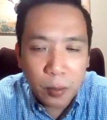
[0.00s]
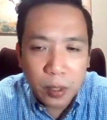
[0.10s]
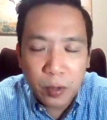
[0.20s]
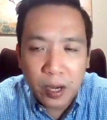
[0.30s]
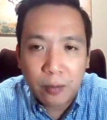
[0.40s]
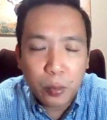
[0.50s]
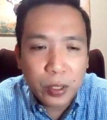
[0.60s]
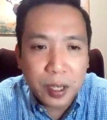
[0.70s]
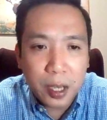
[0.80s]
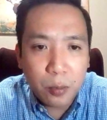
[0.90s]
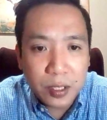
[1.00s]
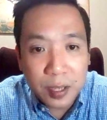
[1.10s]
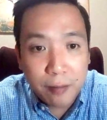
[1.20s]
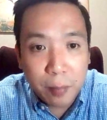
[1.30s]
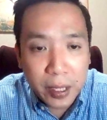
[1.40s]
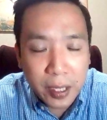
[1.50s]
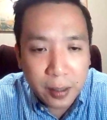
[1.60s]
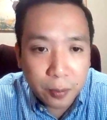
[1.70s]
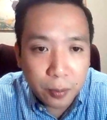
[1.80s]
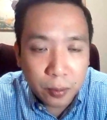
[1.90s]
when whenever we say we save
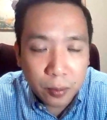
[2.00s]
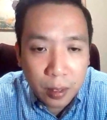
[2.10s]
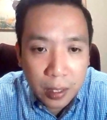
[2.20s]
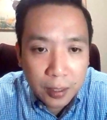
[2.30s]
money through